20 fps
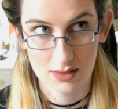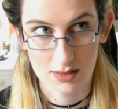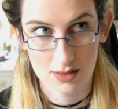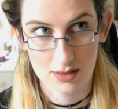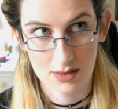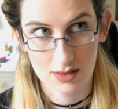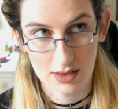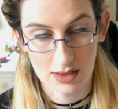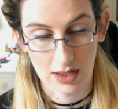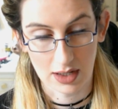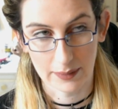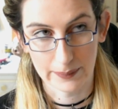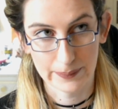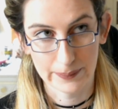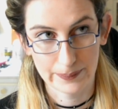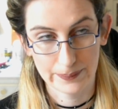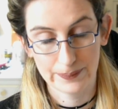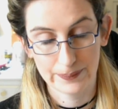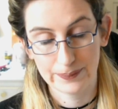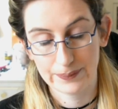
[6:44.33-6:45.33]
you know,
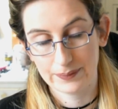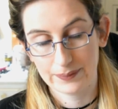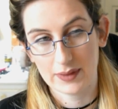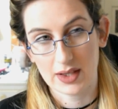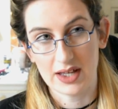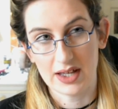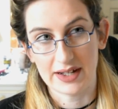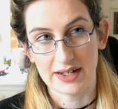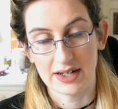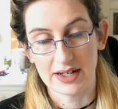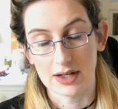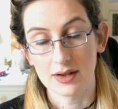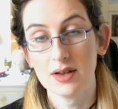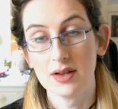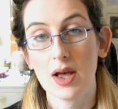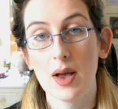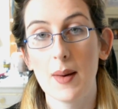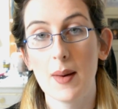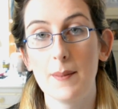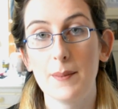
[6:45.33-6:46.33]
I don't know.
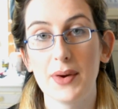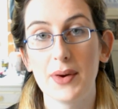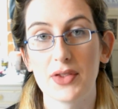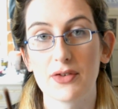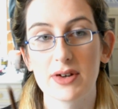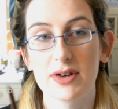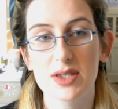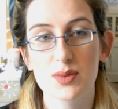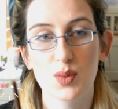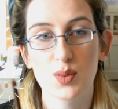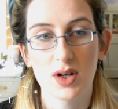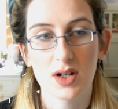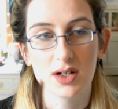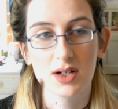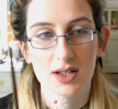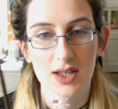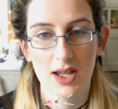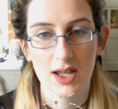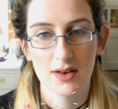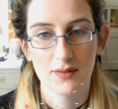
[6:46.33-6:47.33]
But there is one
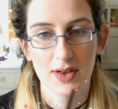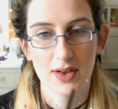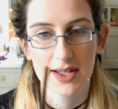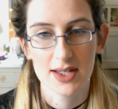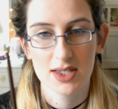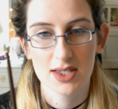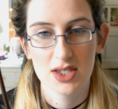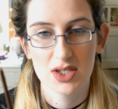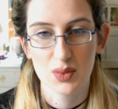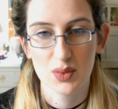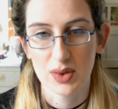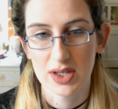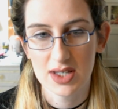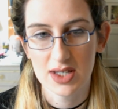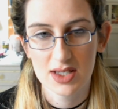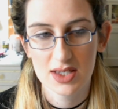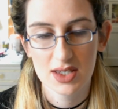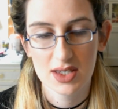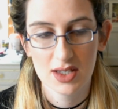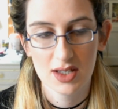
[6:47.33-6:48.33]
kind of like
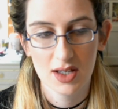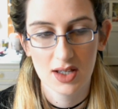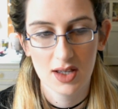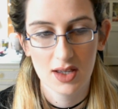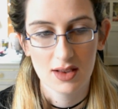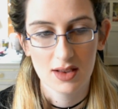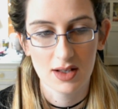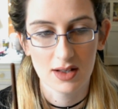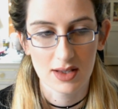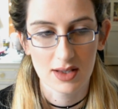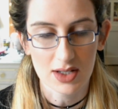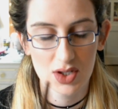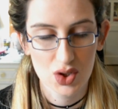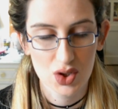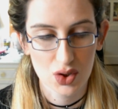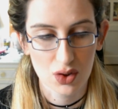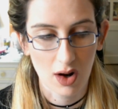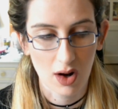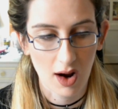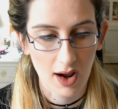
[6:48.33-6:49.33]
sweet that they
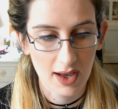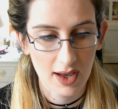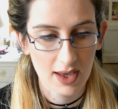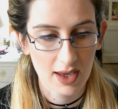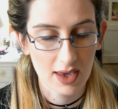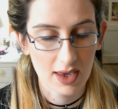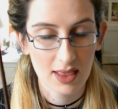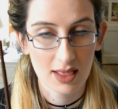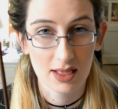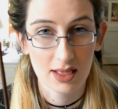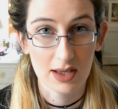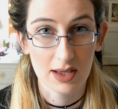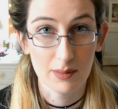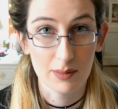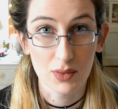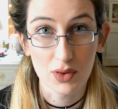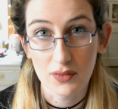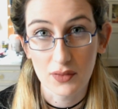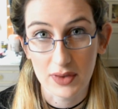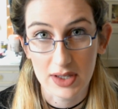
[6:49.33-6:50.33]
try in the
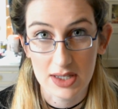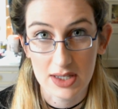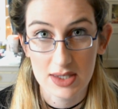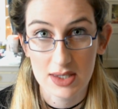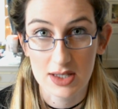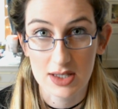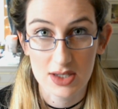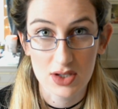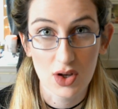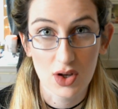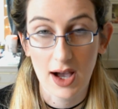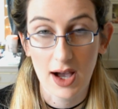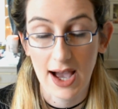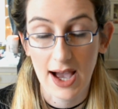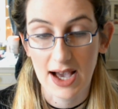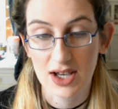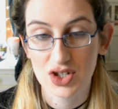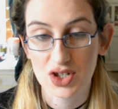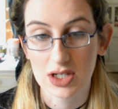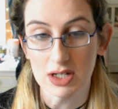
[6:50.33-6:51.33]
movies that's not
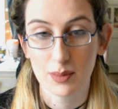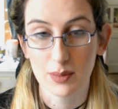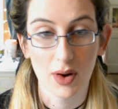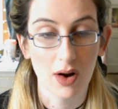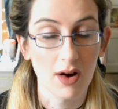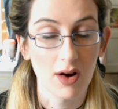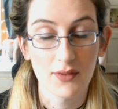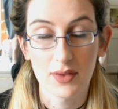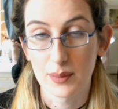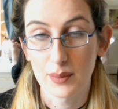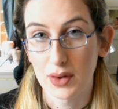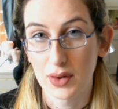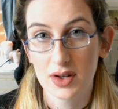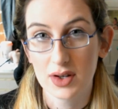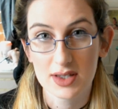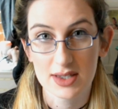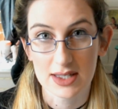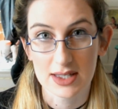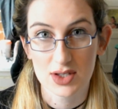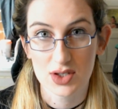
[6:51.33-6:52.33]
actually part of the
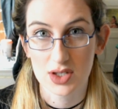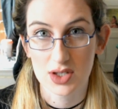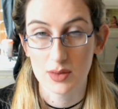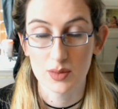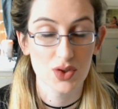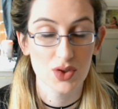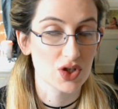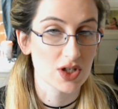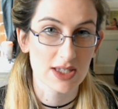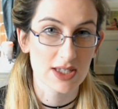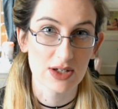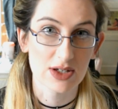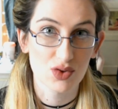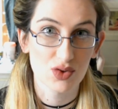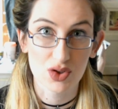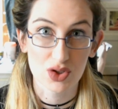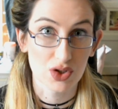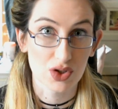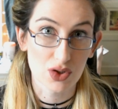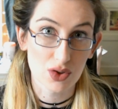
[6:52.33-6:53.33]
books. It was just
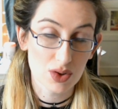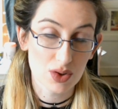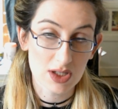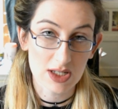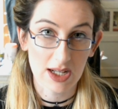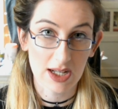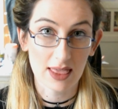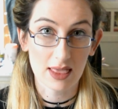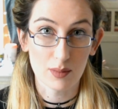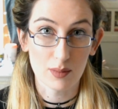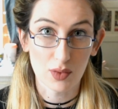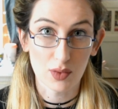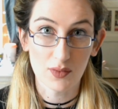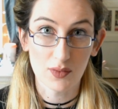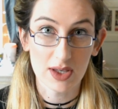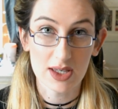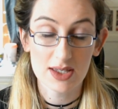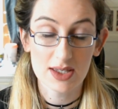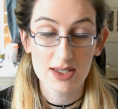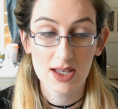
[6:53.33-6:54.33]
introduced in the
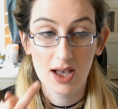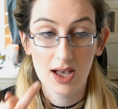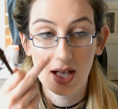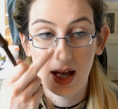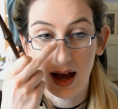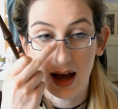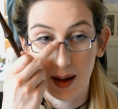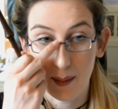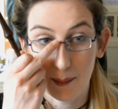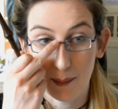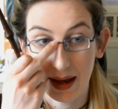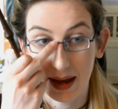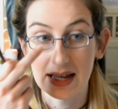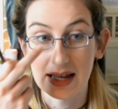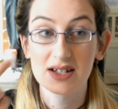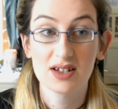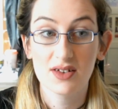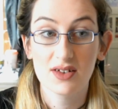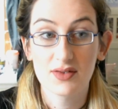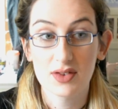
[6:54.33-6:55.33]
movies and
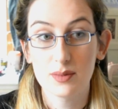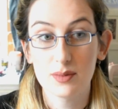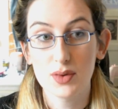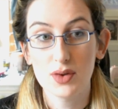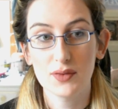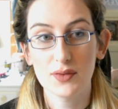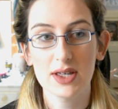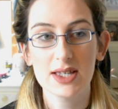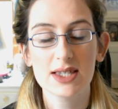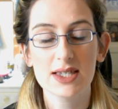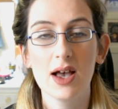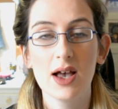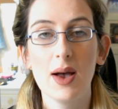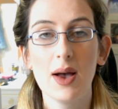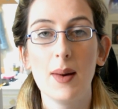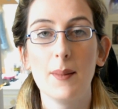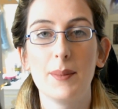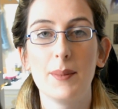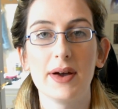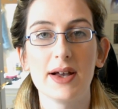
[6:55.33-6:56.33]
made for the movies,
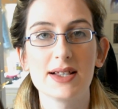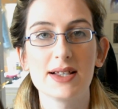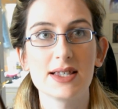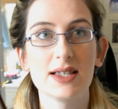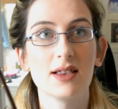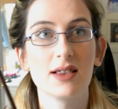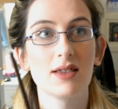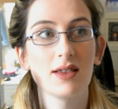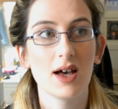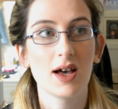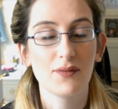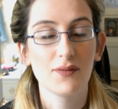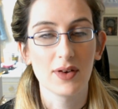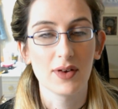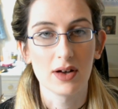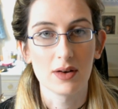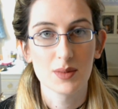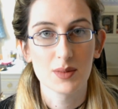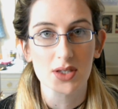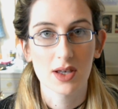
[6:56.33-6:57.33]
but it's in the 3rd
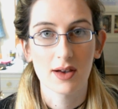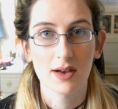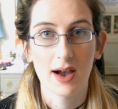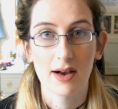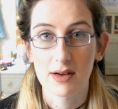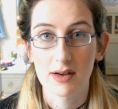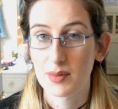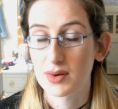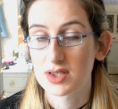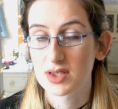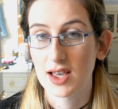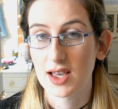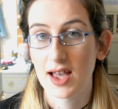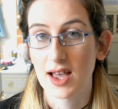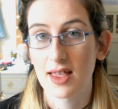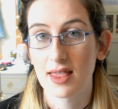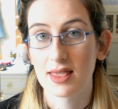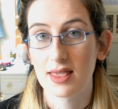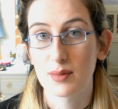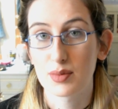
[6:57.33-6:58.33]
film, so Harry Potter
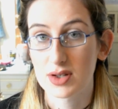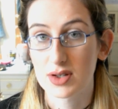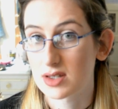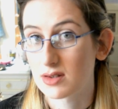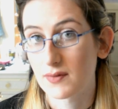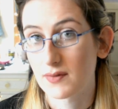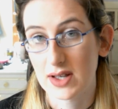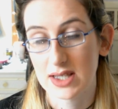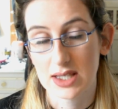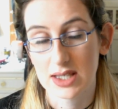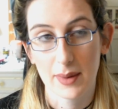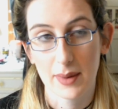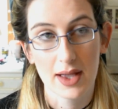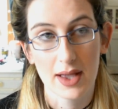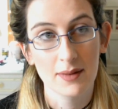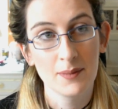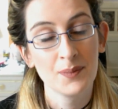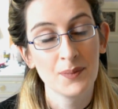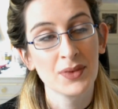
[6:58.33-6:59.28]
and the Prisoner of Azkaban,